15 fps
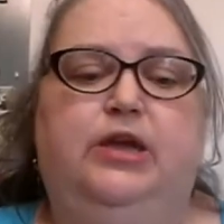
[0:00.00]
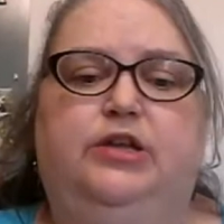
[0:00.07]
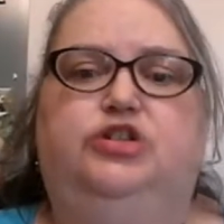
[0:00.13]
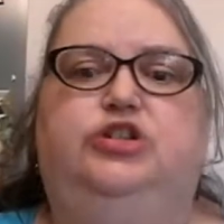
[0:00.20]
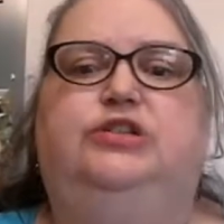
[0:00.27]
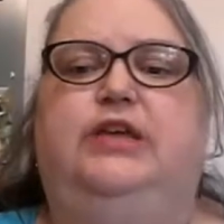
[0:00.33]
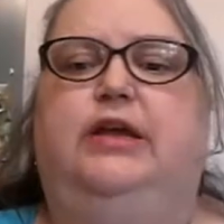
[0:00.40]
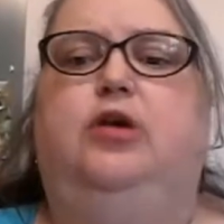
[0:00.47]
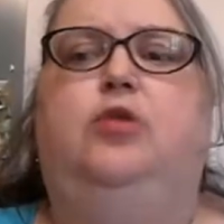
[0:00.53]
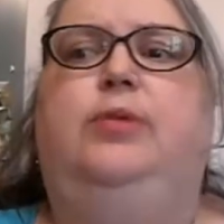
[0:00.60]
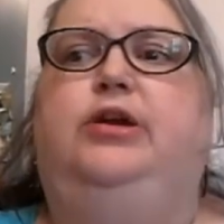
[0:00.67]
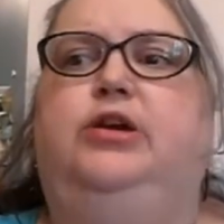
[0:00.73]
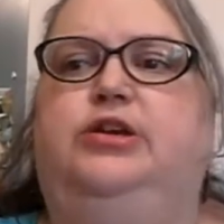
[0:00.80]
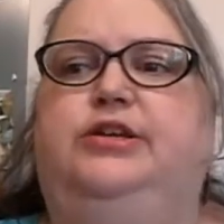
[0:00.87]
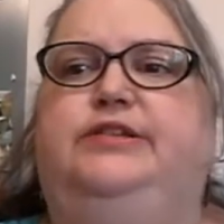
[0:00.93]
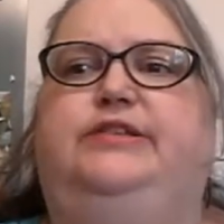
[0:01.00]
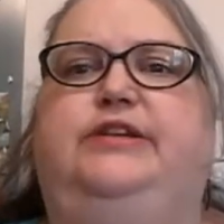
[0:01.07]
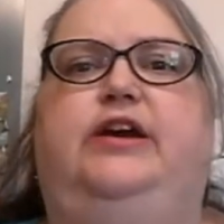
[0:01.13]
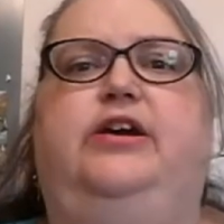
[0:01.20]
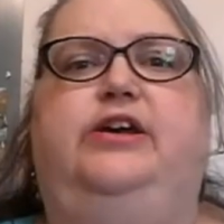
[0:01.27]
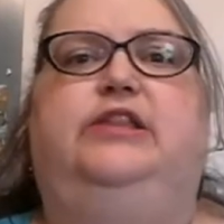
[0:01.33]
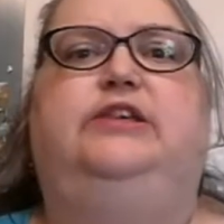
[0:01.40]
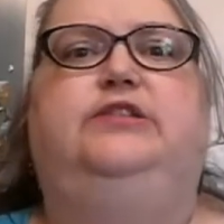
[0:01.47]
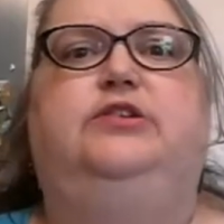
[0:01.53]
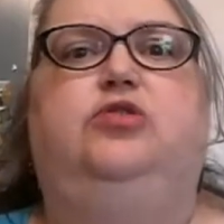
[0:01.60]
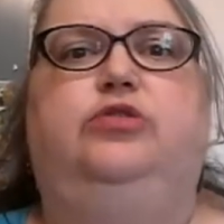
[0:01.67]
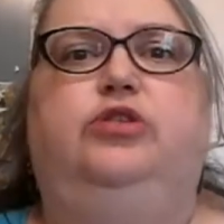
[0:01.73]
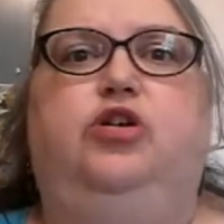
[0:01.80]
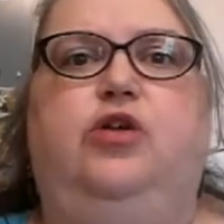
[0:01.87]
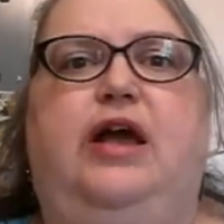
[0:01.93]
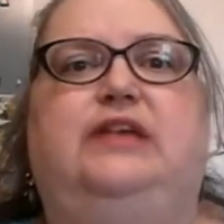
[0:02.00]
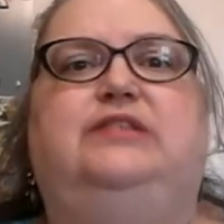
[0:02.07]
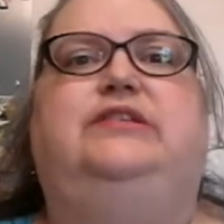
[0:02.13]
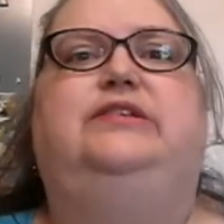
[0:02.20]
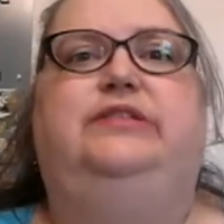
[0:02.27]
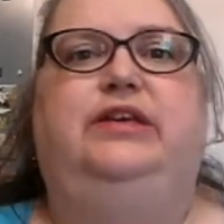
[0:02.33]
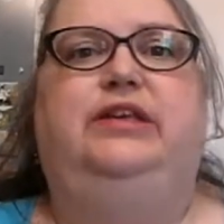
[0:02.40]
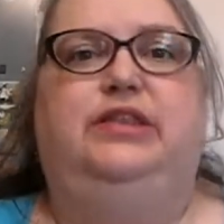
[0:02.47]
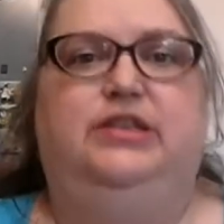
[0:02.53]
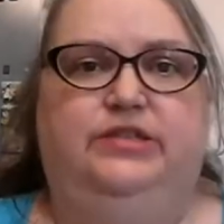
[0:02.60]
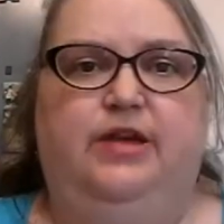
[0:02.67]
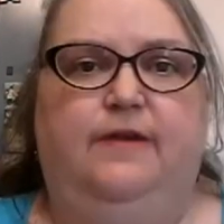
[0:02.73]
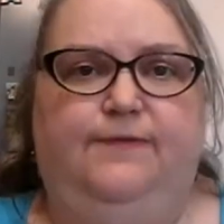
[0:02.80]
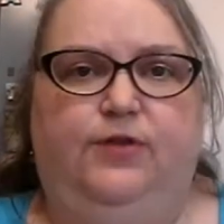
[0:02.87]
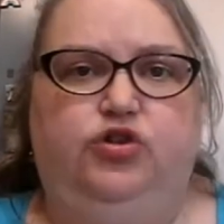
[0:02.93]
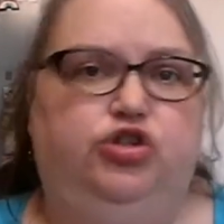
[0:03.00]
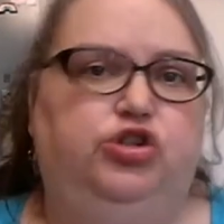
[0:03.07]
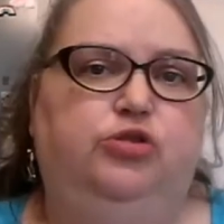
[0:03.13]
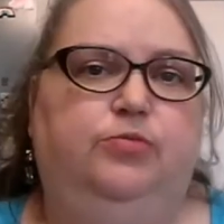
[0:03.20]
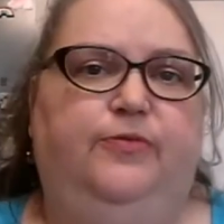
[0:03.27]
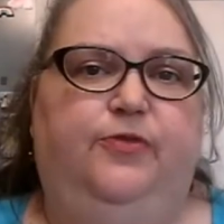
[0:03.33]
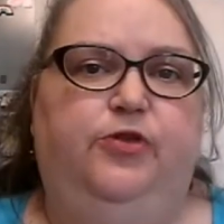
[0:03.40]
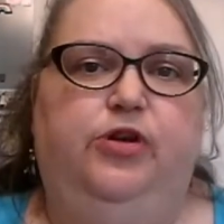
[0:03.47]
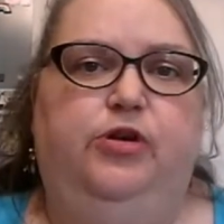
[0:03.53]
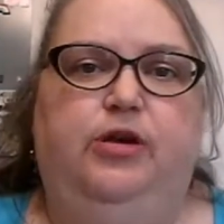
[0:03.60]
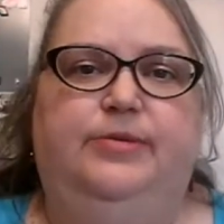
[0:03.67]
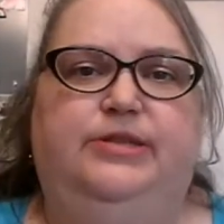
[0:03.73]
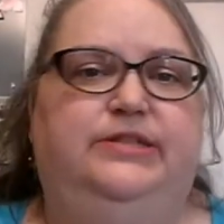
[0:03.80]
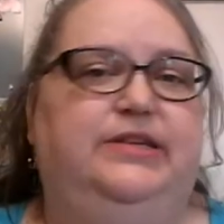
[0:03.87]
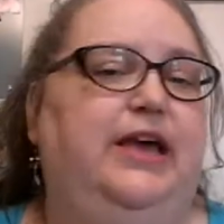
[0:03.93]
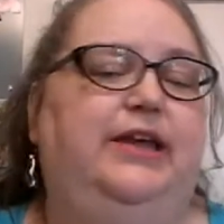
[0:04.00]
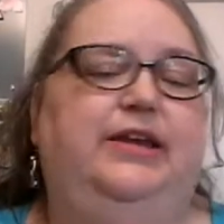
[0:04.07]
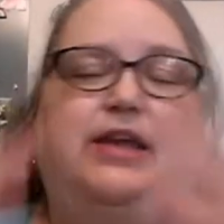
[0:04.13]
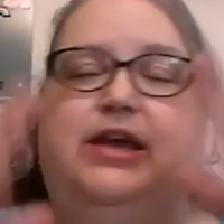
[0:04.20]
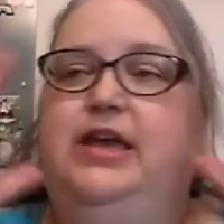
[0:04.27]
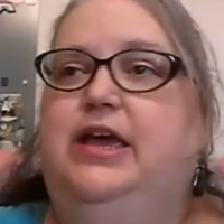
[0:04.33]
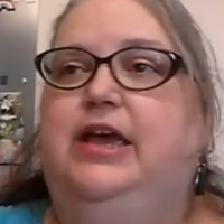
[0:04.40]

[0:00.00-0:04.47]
She's like, "Oh my goodness, Terry, let's go in the grass. Let's get this off your shoe before you come inside."